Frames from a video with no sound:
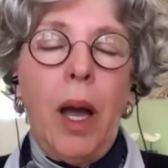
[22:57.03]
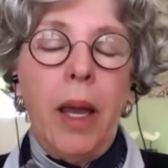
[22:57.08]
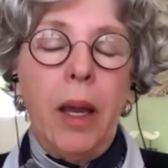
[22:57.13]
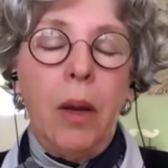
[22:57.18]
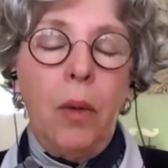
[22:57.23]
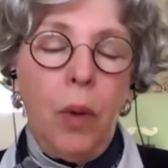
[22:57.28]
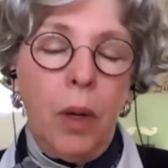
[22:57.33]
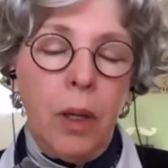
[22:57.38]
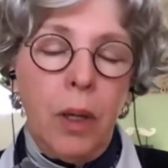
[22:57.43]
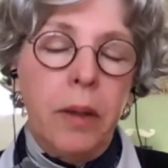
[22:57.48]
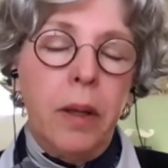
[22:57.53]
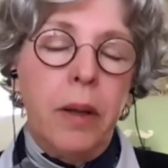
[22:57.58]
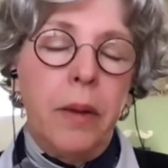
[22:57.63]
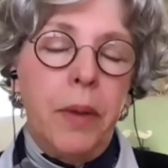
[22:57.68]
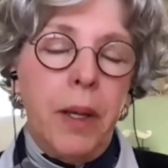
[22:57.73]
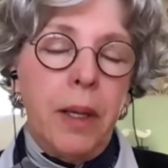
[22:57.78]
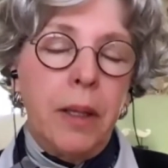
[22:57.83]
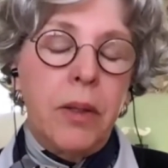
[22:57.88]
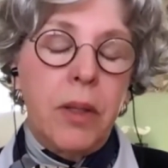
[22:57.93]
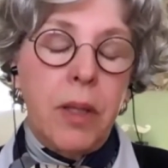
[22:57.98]
one of the
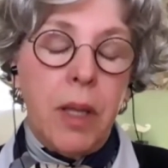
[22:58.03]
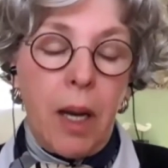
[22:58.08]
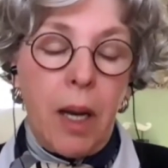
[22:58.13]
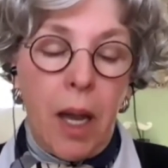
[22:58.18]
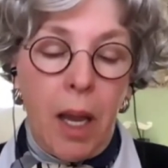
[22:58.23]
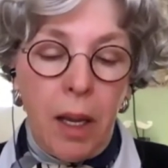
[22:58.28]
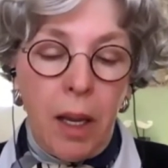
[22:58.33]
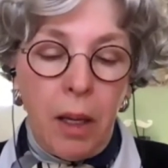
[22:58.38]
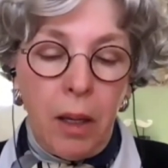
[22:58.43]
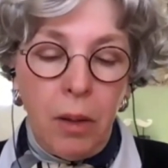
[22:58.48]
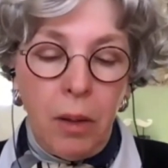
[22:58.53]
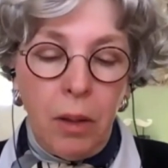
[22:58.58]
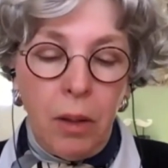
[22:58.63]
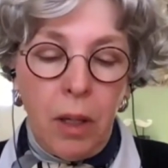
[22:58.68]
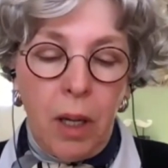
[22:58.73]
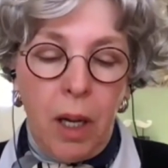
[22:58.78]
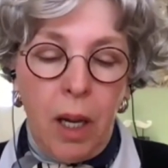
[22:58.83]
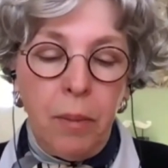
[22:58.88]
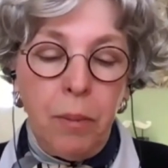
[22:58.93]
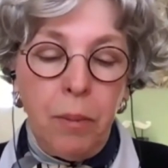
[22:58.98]
things that
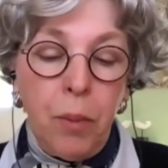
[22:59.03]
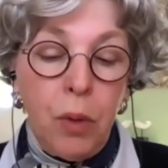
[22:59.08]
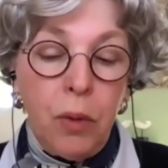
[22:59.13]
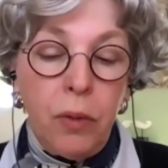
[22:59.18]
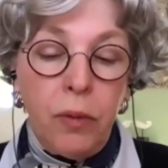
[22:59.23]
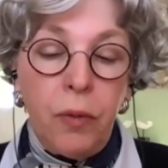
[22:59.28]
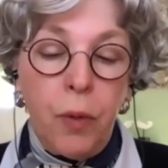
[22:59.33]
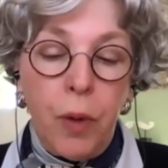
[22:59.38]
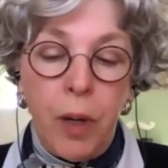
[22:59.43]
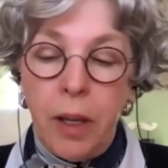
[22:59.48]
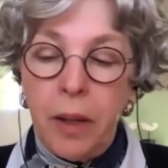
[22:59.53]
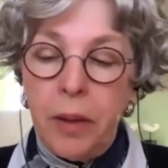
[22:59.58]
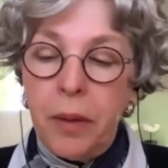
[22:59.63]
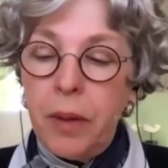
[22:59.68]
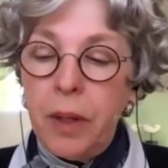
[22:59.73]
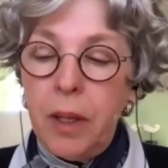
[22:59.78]
I move with